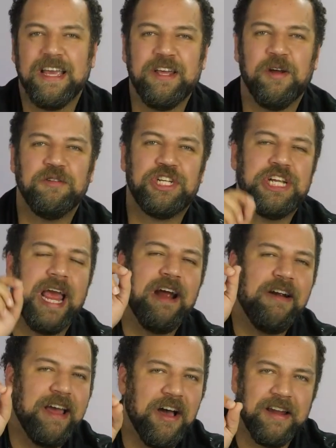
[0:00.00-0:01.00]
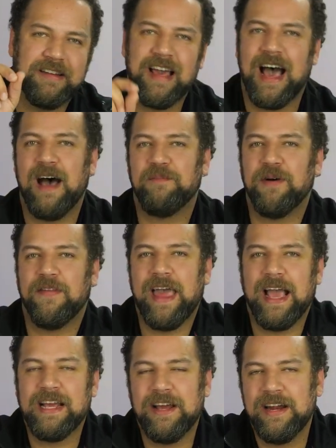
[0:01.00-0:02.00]
cherry on top on
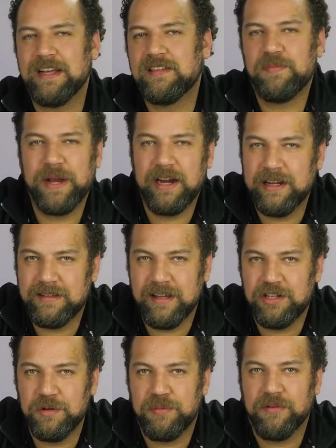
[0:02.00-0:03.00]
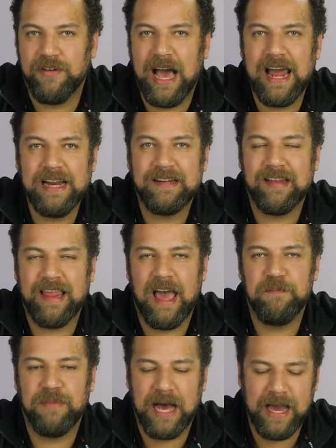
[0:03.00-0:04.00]
that good experience that you provided to
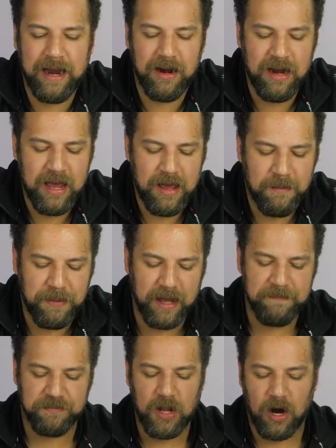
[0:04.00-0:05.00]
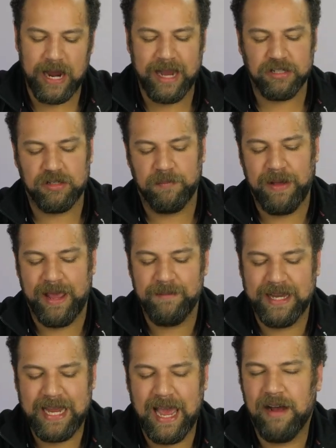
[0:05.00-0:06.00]
that buyer. But our extra
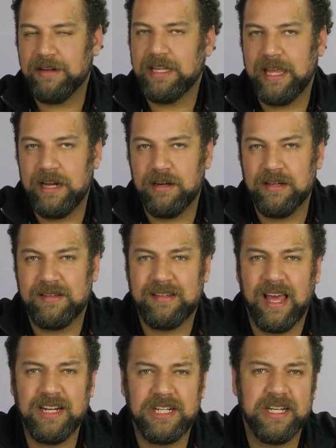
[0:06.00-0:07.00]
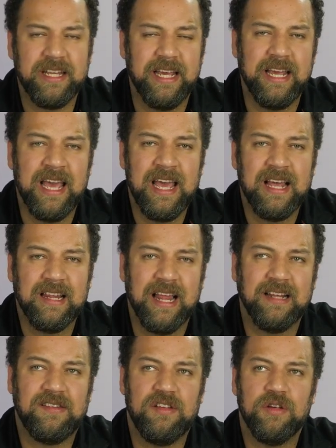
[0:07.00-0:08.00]
payment calculator essentially
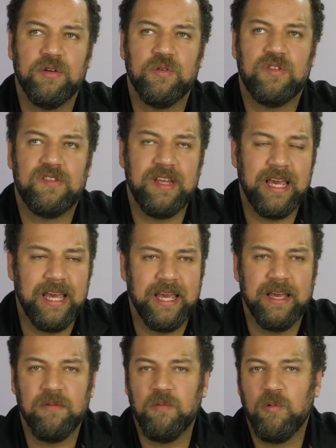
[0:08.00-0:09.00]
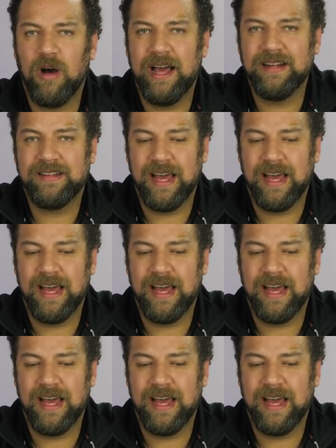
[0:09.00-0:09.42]
lets you see what,